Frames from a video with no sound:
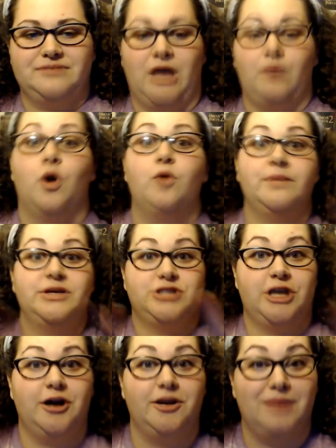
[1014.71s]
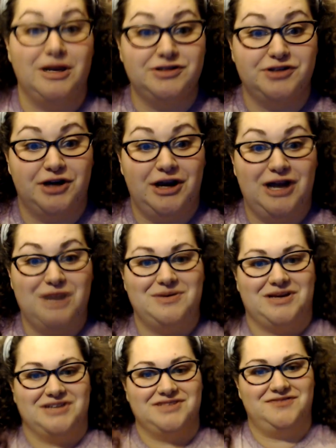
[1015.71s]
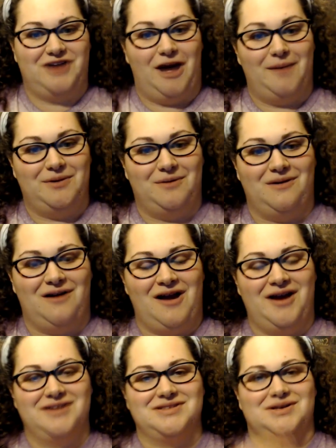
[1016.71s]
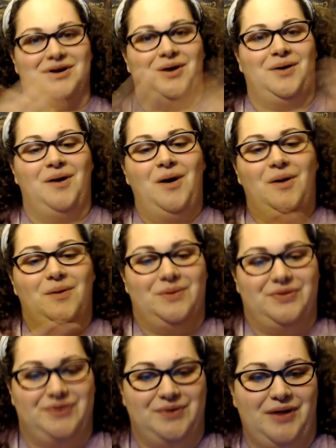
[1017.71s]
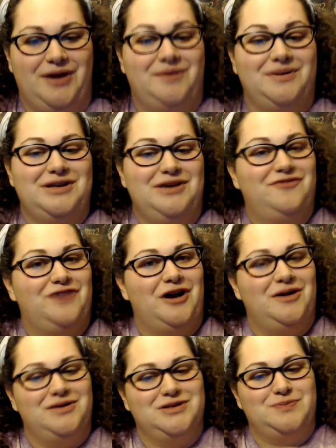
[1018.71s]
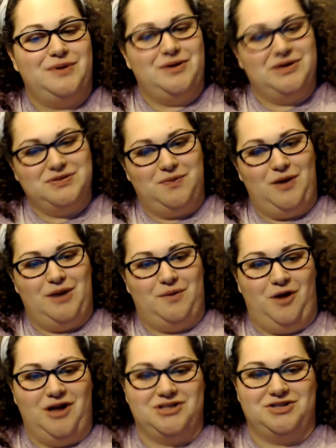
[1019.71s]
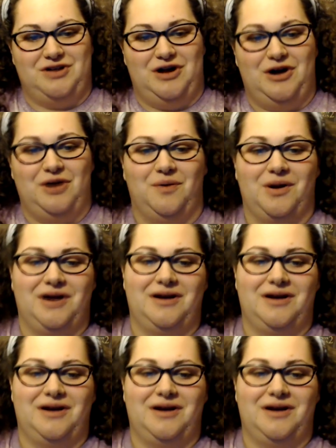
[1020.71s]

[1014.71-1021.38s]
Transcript: I won't be sharing my screen because of copyright, so we'll do like we did for Hocus Pocus 1 watch along.